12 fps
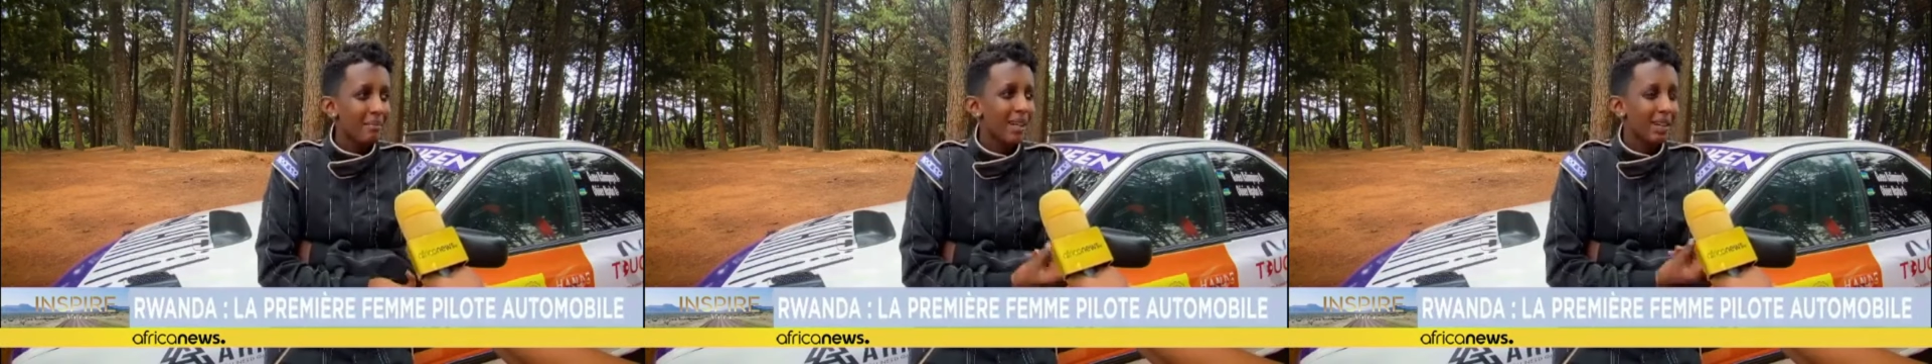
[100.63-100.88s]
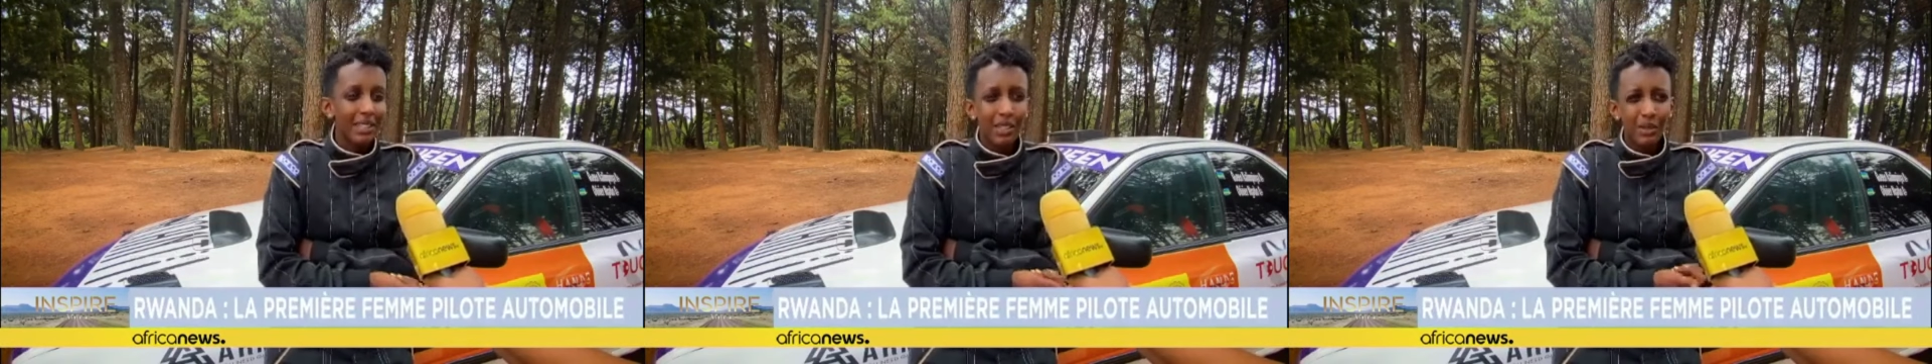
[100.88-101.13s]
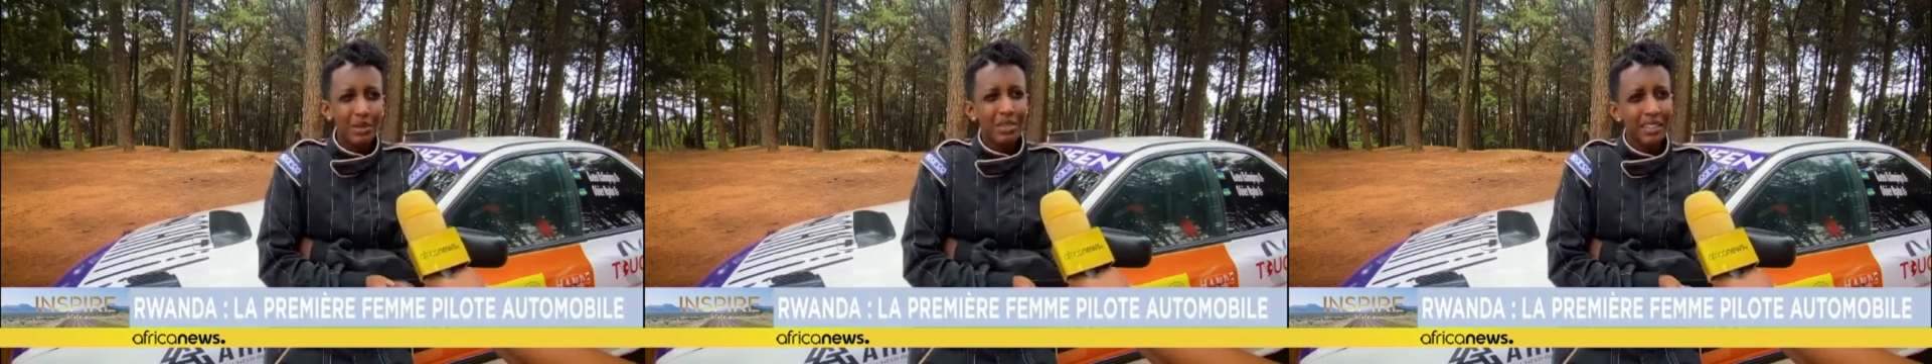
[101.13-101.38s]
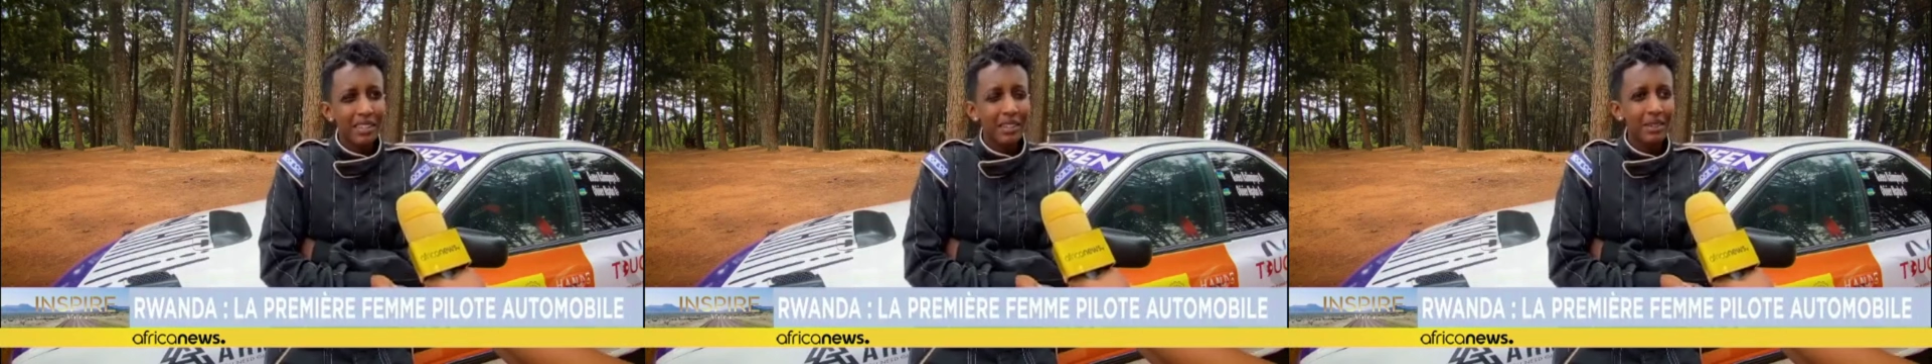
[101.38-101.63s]
mechanical
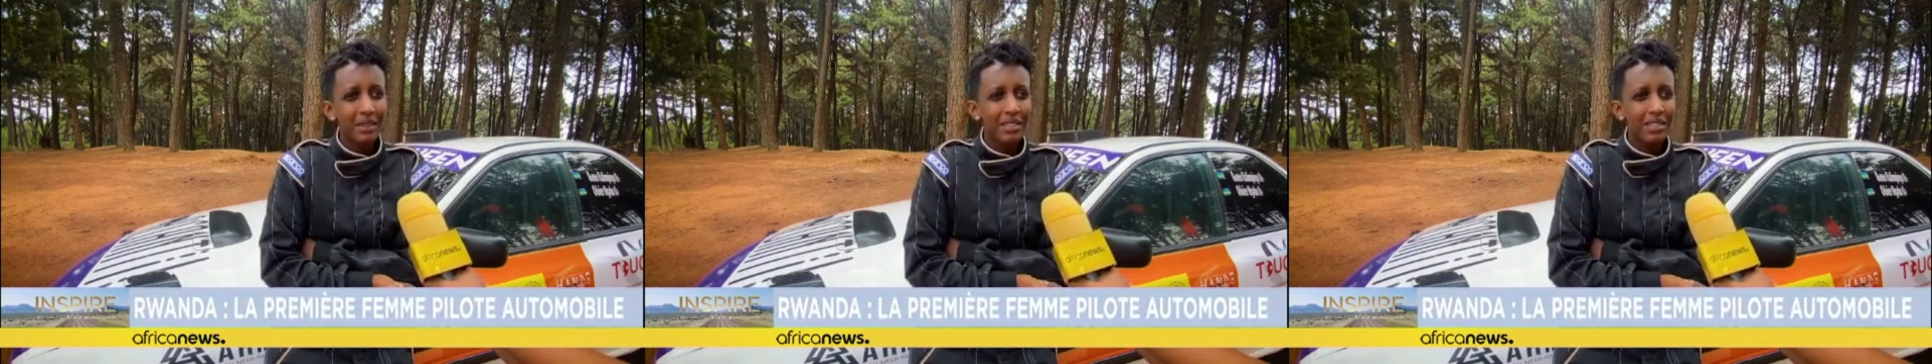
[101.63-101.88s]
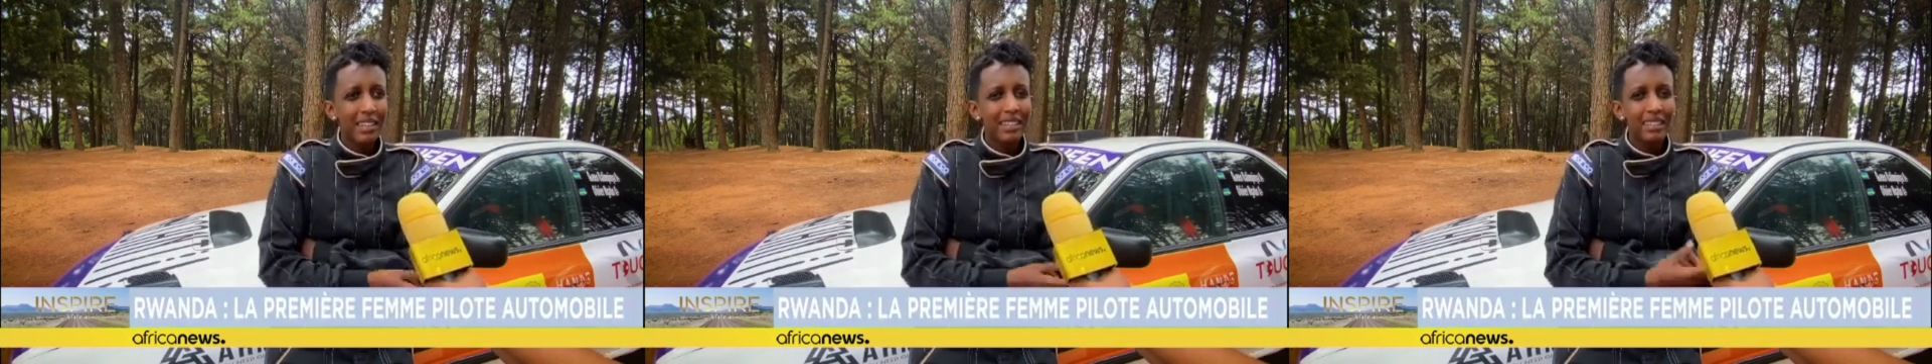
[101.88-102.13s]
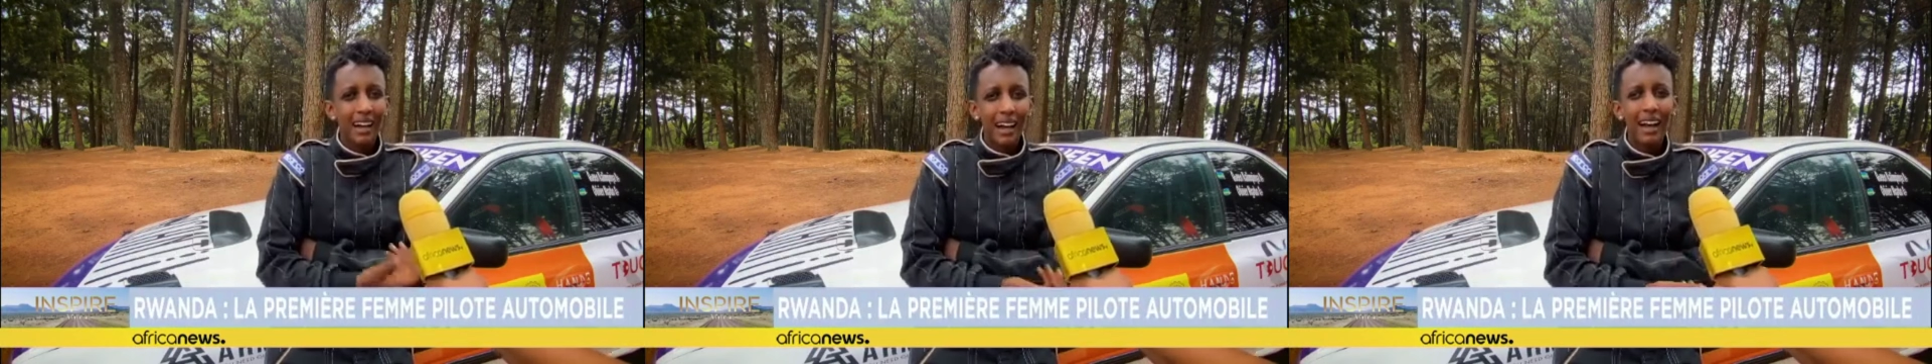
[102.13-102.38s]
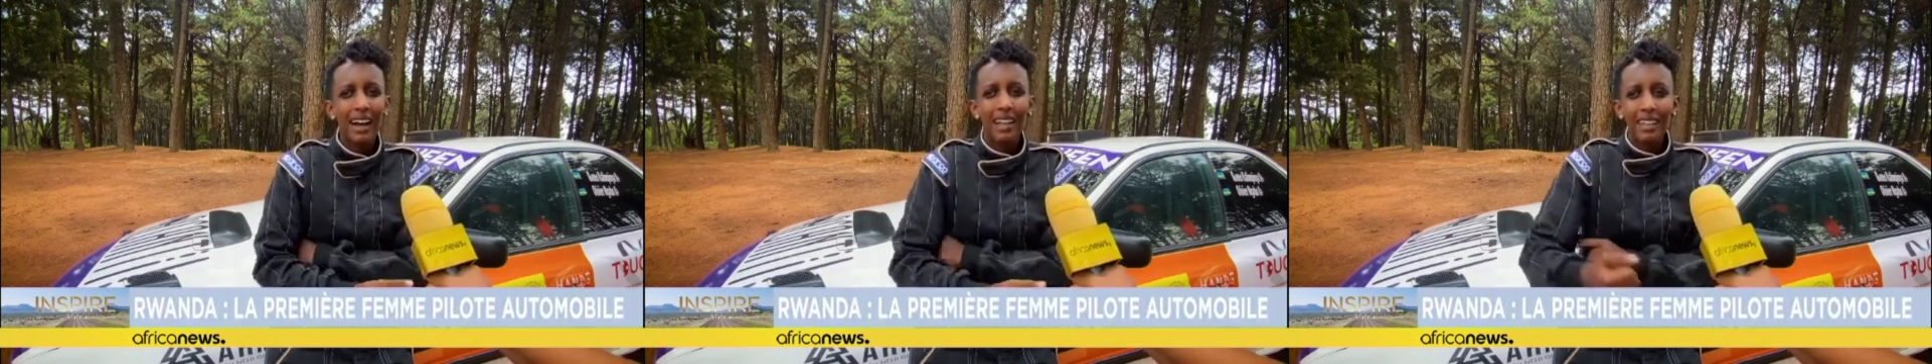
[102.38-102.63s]
skills and
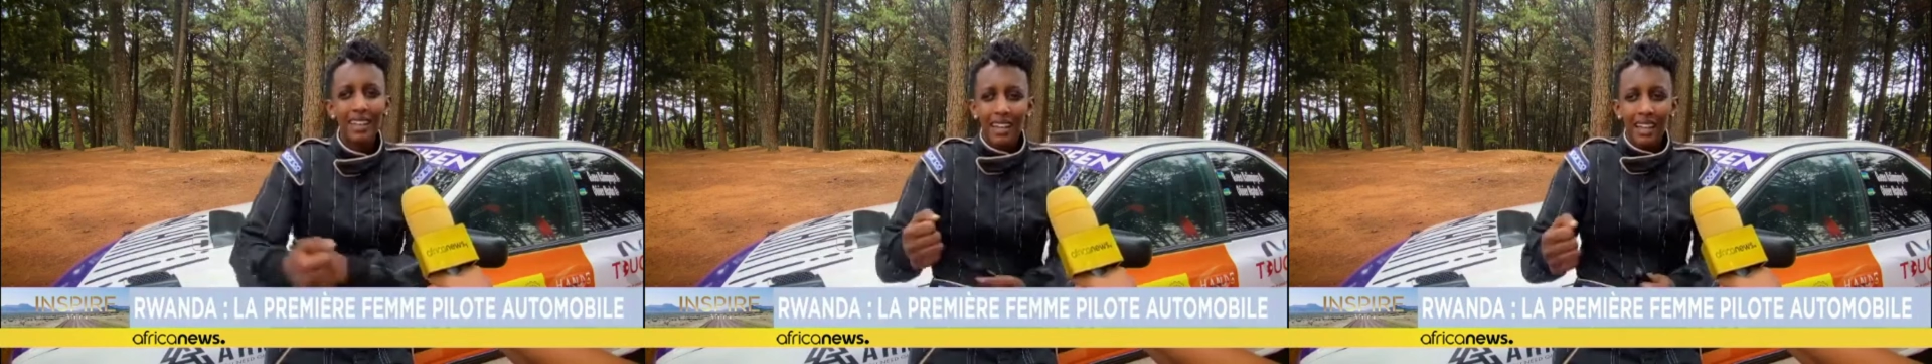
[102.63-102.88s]
high,